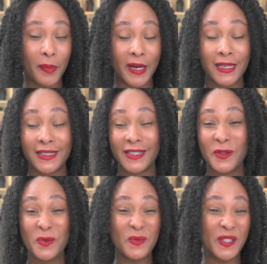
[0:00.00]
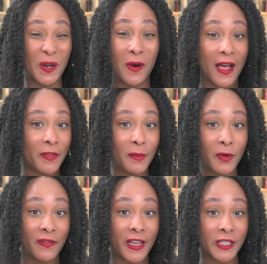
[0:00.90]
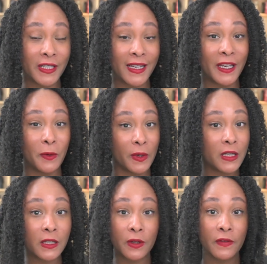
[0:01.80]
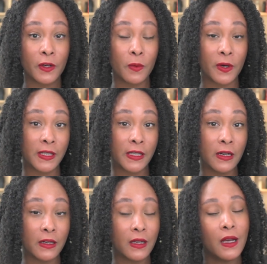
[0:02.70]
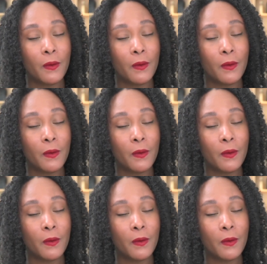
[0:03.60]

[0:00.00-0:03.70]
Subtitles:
but you don't have the motivation and you really don't even know where to start.